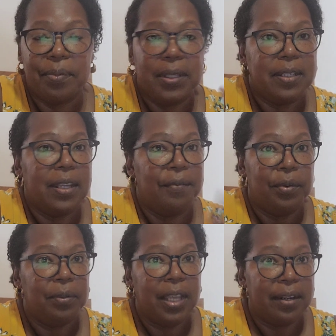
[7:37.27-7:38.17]
we didn't have a
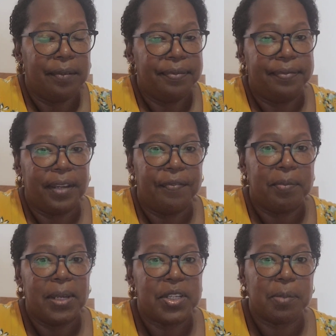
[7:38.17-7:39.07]
whole lot of
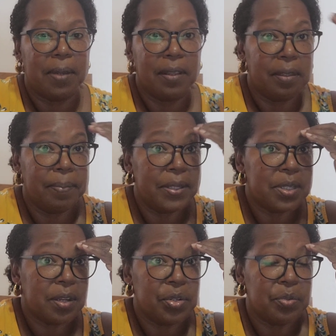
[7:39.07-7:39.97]
information about the bus
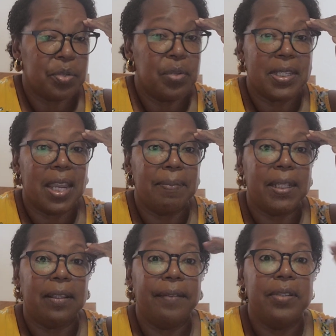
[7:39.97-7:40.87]
schedules and what time
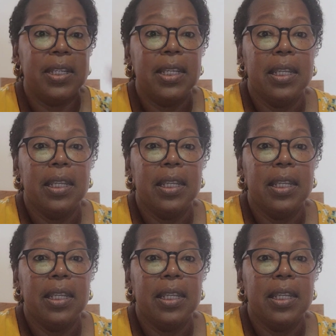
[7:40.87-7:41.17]
they left.